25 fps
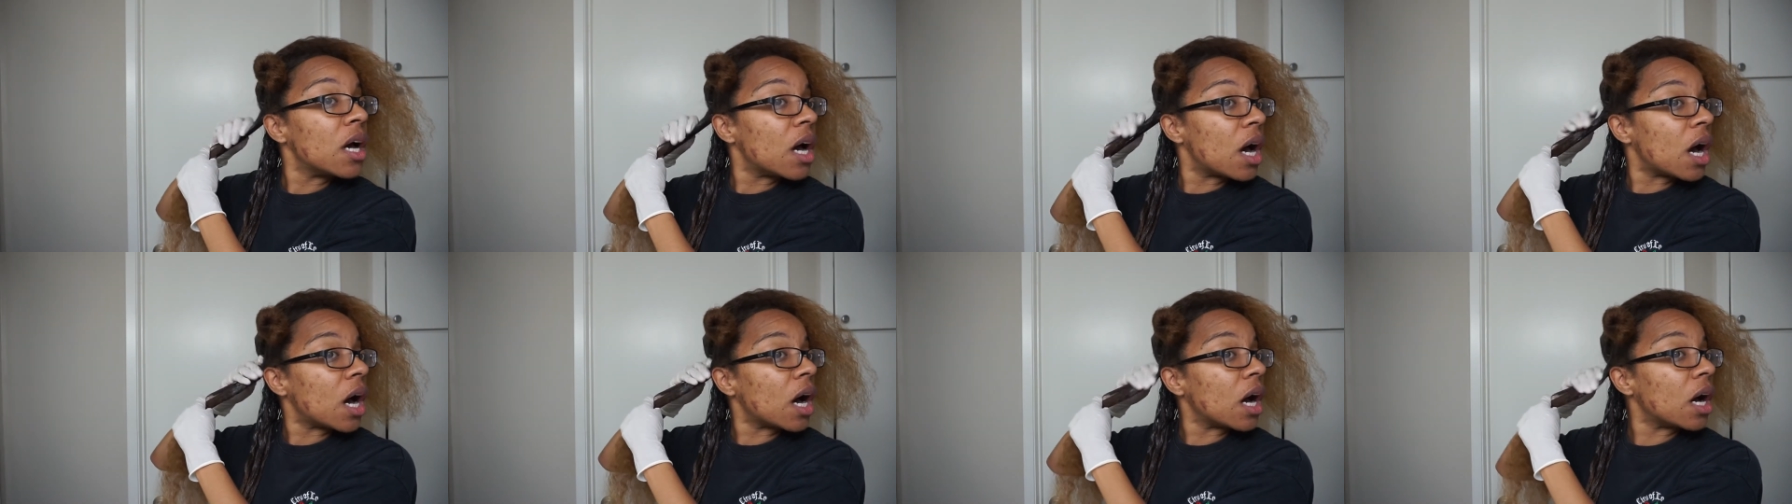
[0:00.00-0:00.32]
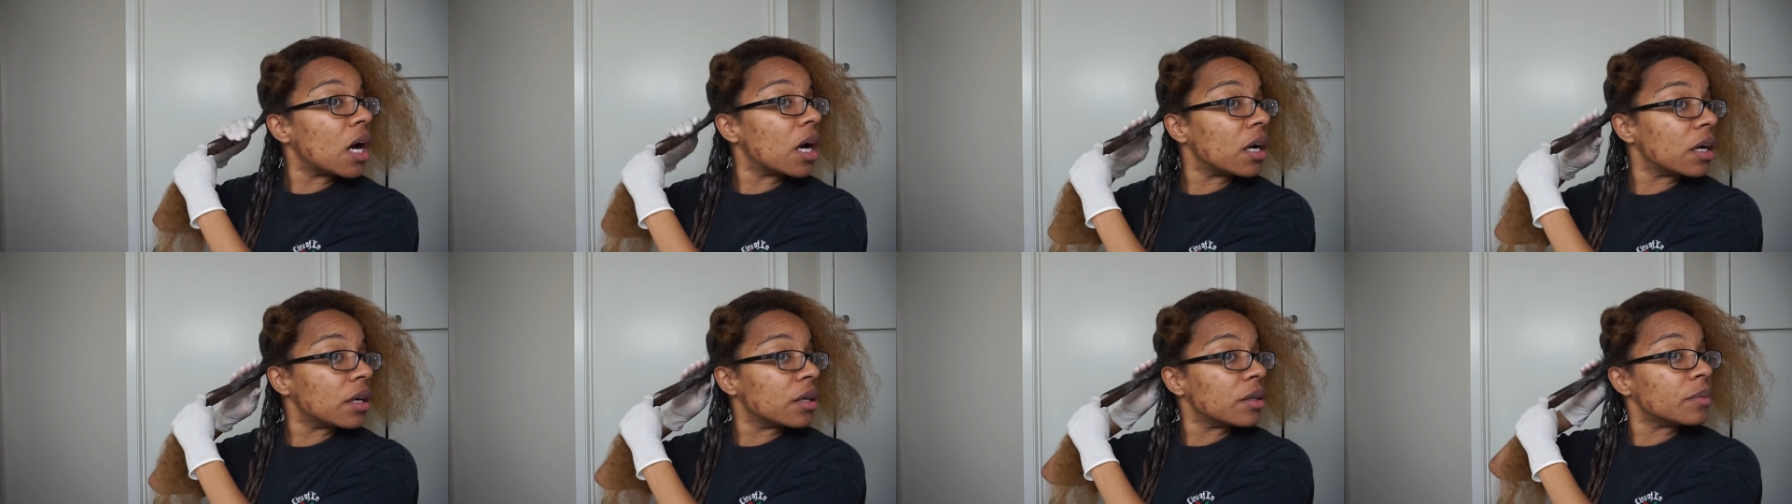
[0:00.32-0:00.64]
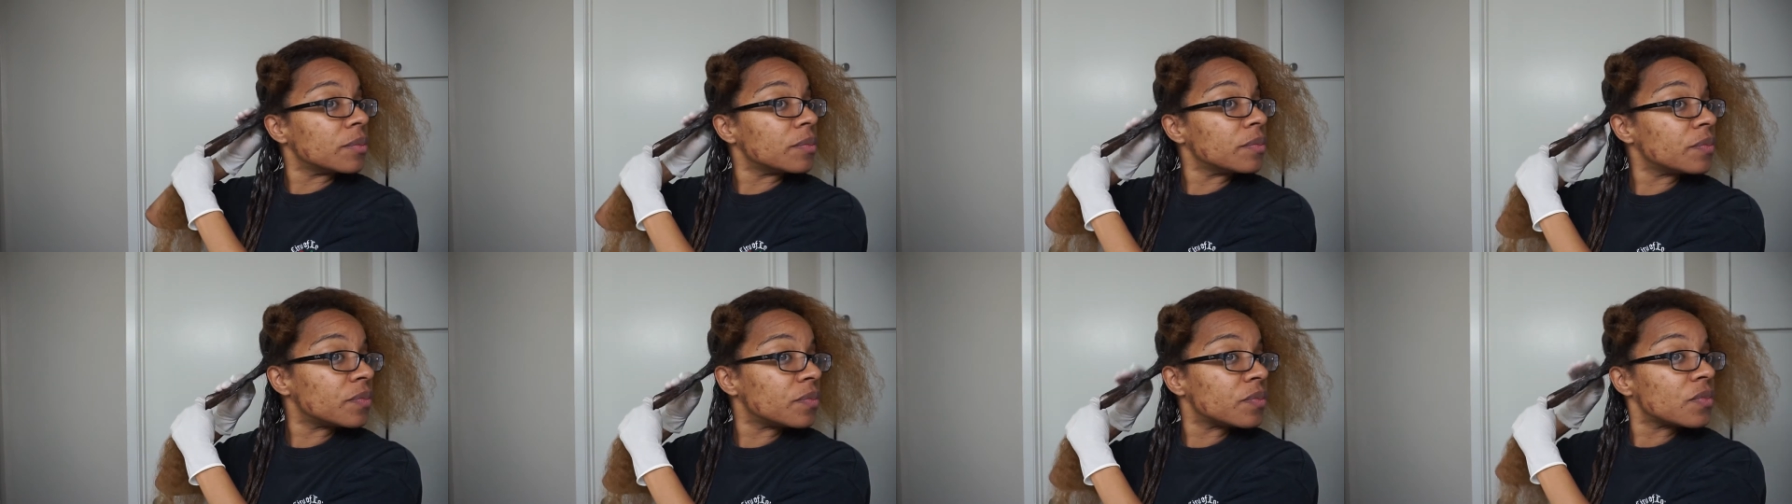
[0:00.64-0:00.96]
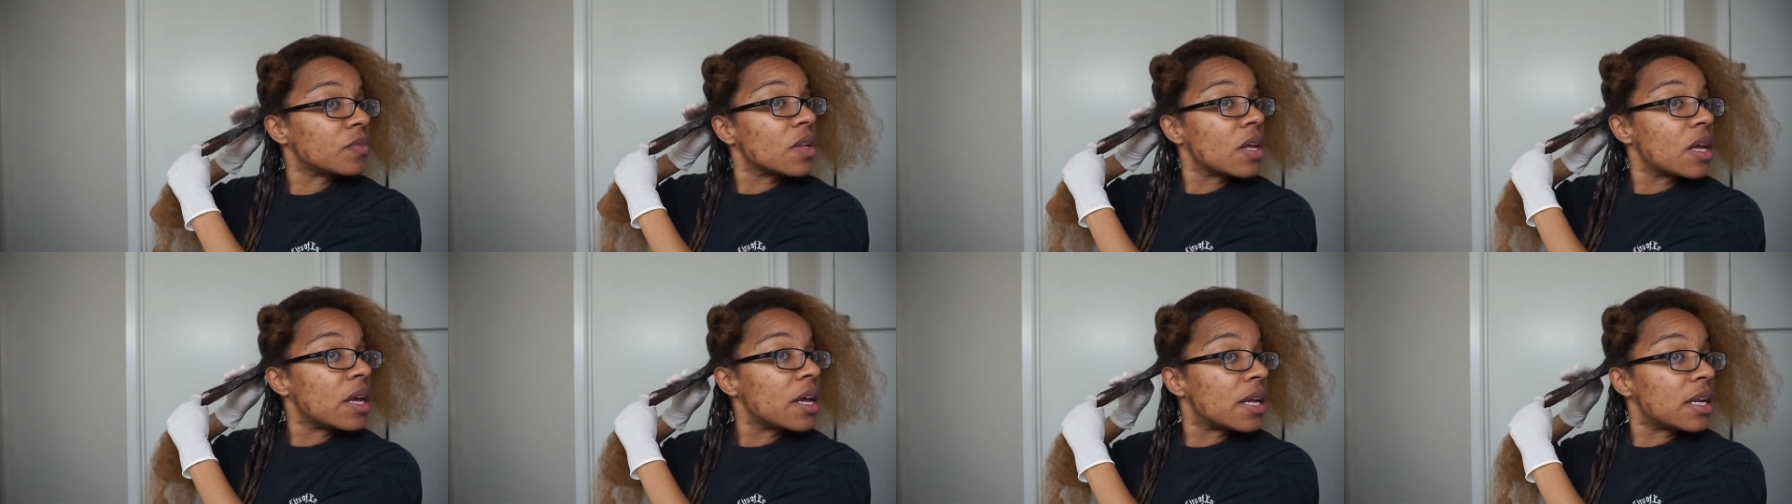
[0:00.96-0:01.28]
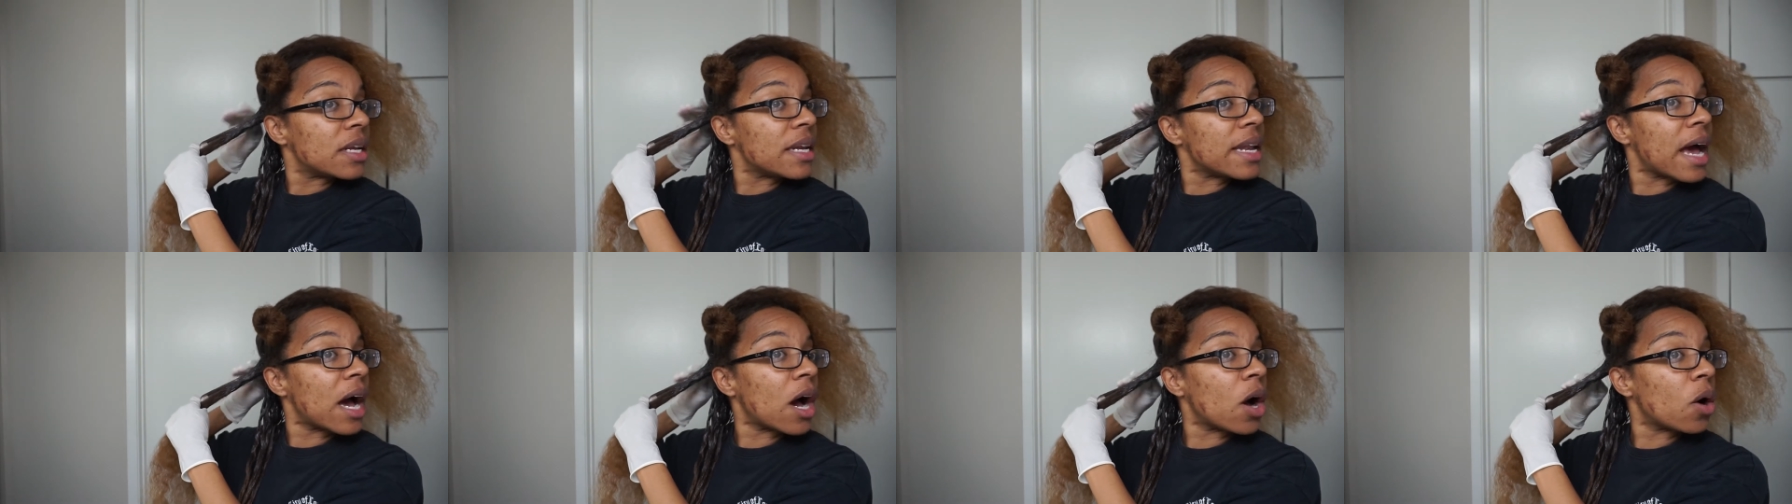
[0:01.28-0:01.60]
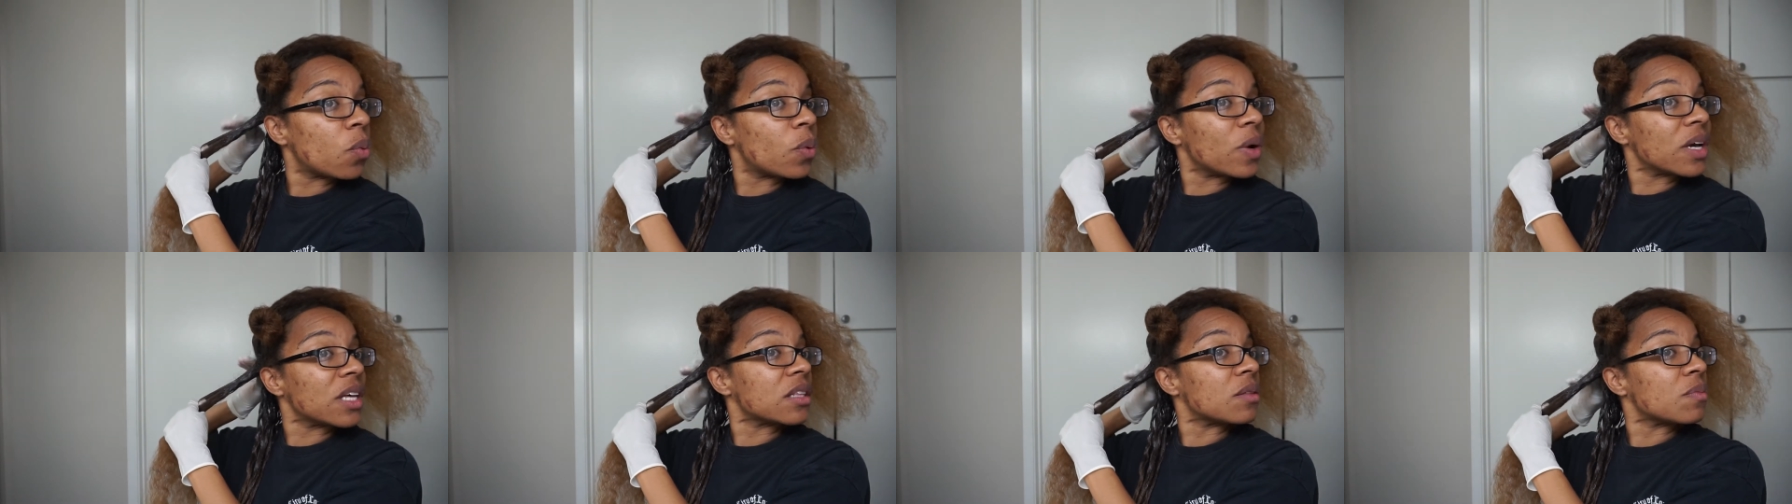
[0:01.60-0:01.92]
Now
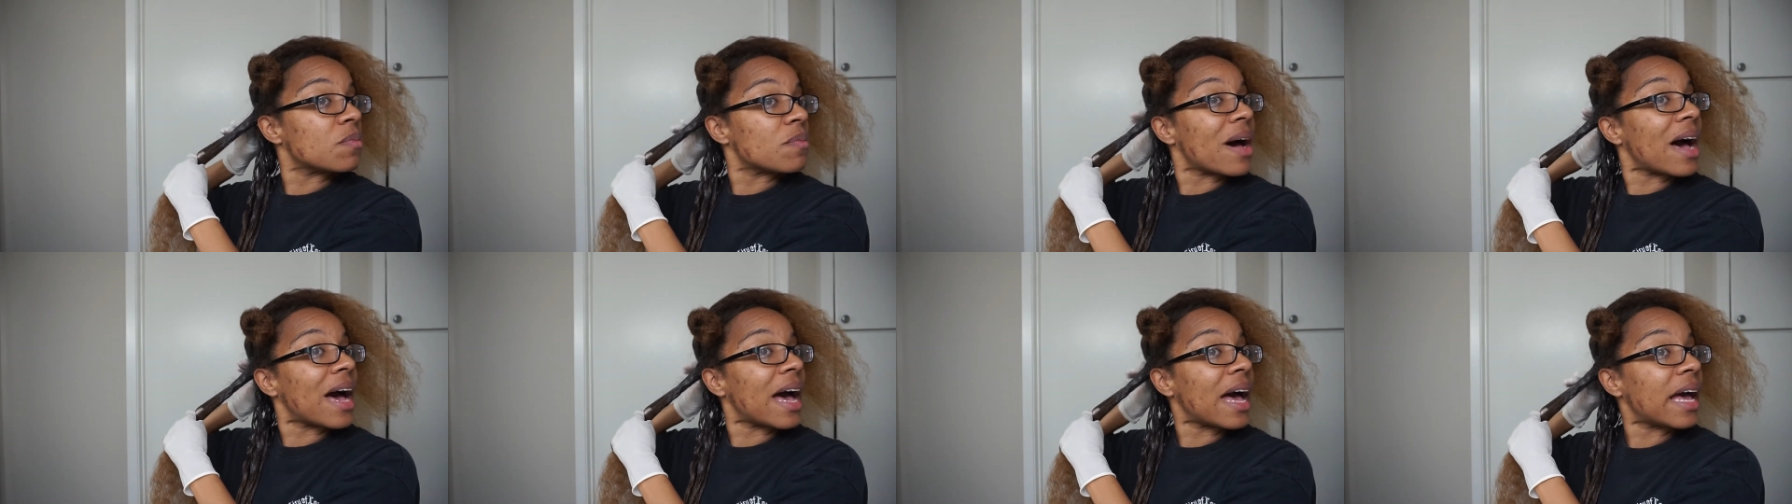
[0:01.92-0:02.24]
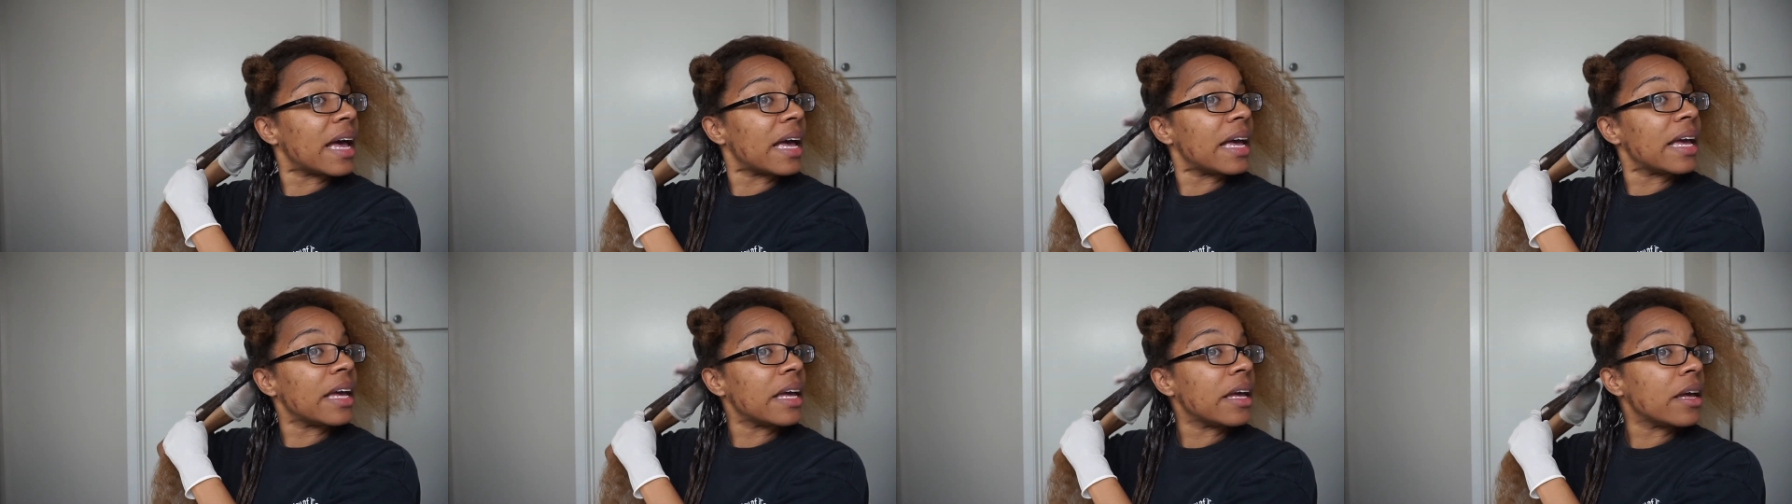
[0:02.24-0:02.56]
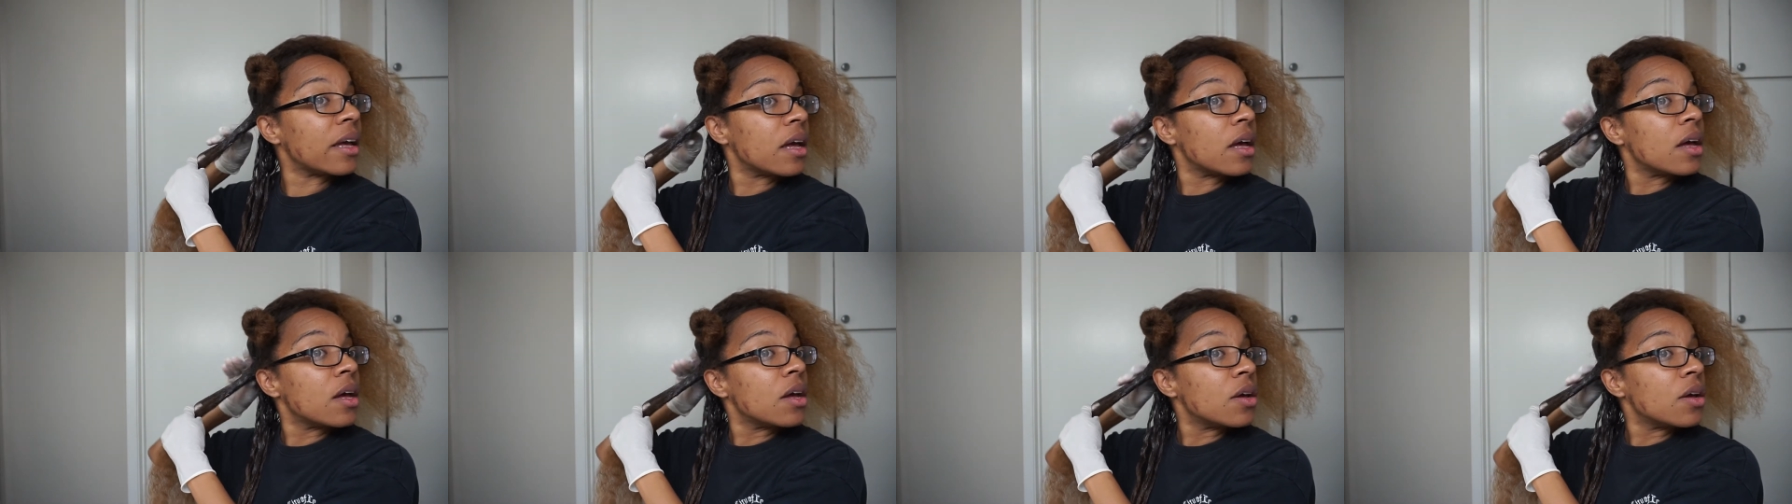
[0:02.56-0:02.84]
with my